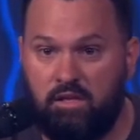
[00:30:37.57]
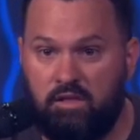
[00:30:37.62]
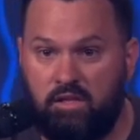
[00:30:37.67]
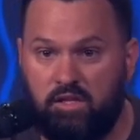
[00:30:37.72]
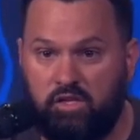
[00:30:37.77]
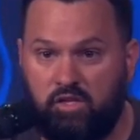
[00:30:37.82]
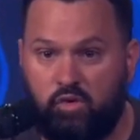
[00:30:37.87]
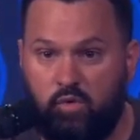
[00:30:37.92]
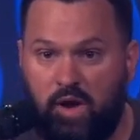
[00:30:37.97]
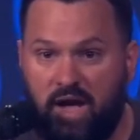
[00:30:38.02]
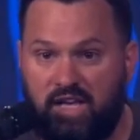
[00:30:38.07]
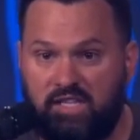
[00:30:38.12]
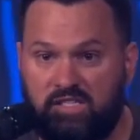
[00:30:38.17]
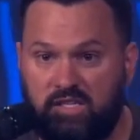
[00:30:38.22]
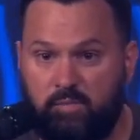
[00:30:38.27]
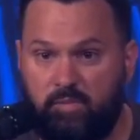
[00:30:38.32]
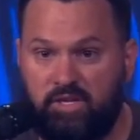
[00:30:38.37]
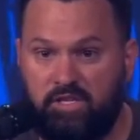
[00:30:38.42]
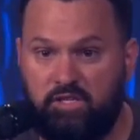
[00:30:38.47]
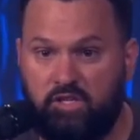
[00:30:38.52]
that you
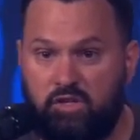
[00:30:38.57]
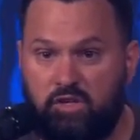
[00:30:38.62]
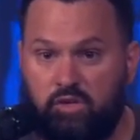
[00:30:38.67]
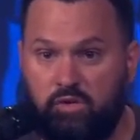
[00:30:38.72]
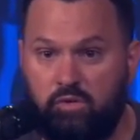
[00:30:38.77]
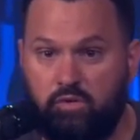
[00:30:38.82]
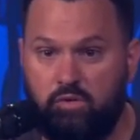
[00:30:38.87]
ask me to do.